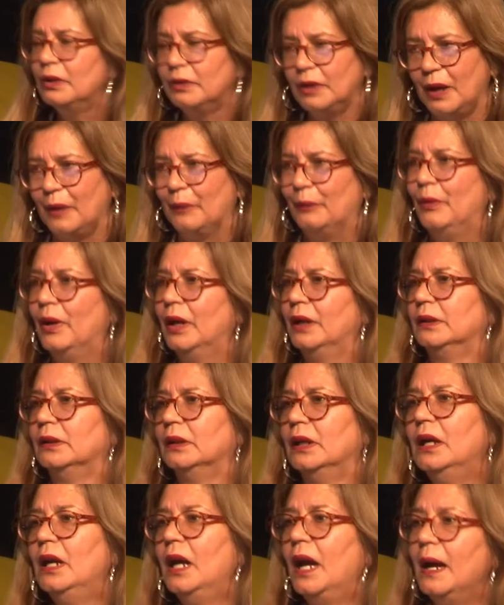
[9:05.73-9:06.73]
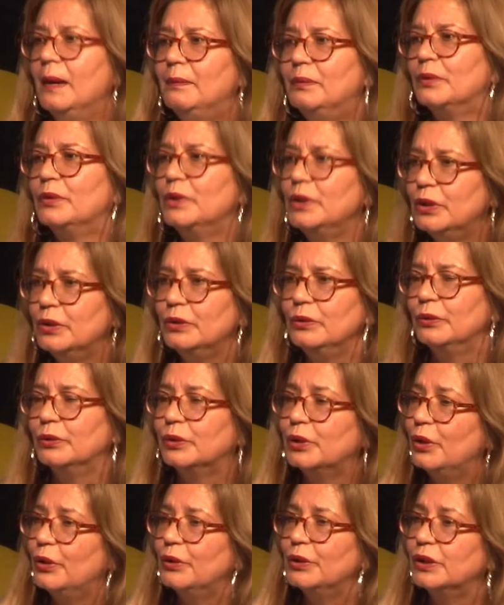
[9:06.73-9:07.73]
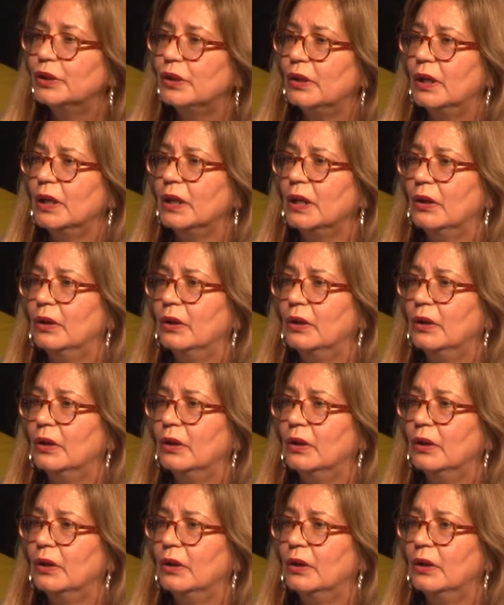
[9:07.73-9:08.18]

That one, Aboriginal Torres Strait